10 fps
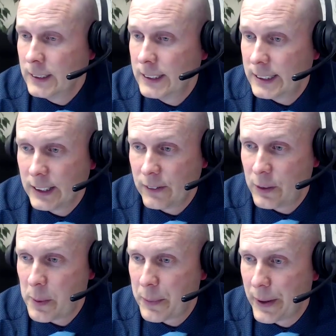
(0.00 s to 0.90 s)
Listening
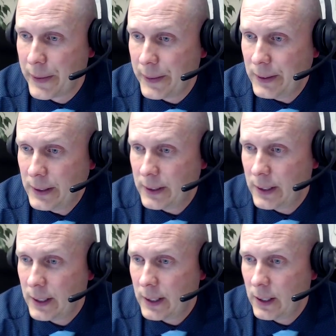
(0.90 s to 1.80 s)
from a brother
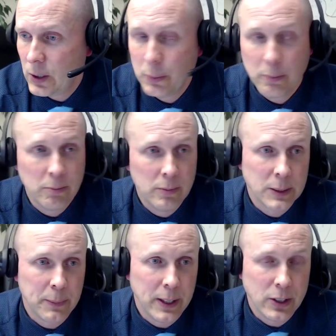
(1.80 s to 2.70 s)
who is
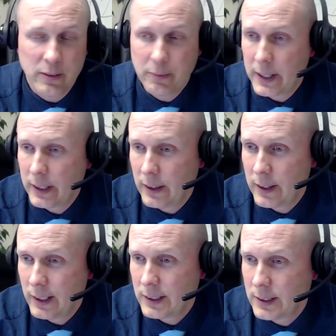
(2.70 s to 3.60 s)
a patient of mine.
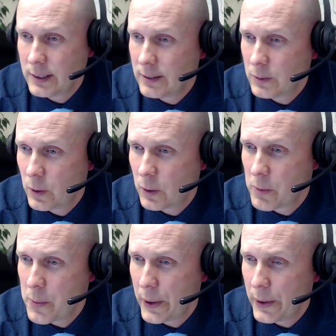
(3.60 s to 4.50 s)
Thanks. Welcome
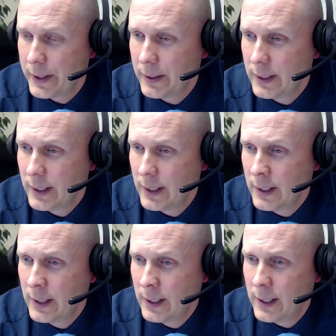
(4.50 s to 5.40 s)
to the party.
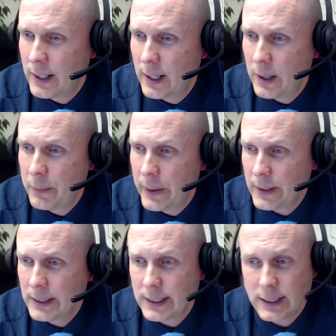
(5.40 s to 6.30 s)

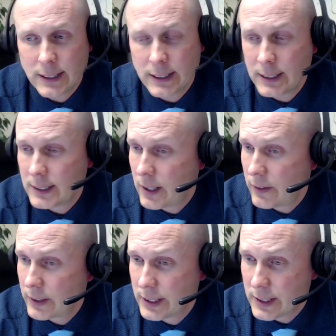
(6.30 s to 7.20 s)
Parkinson's disease
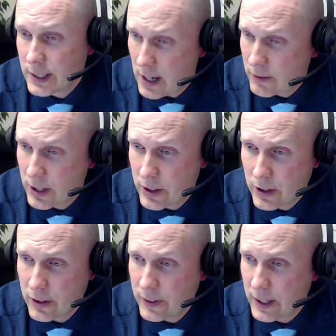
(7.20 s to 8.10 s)
does not run in
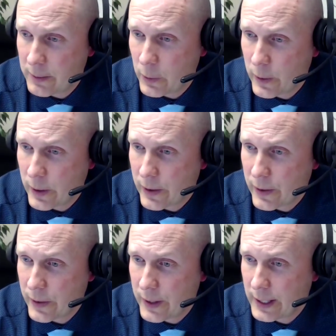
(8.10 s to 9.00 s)
our family. What
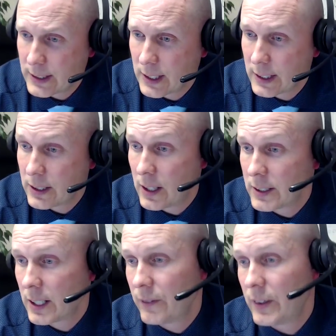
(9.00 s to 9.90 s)
other things like
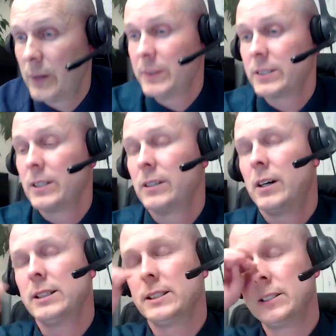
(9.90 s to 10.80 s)
toxic environments can
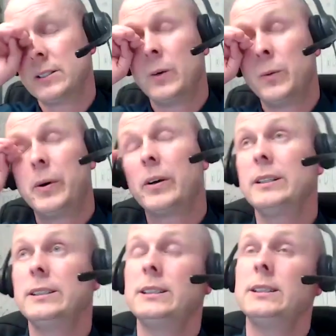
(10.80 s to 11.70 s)
cause it? So
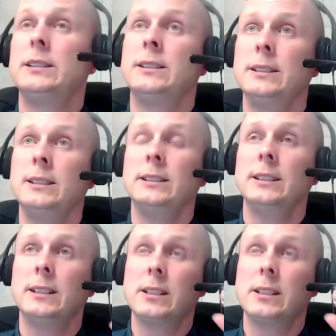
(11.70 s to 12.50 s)
Parkinson's disease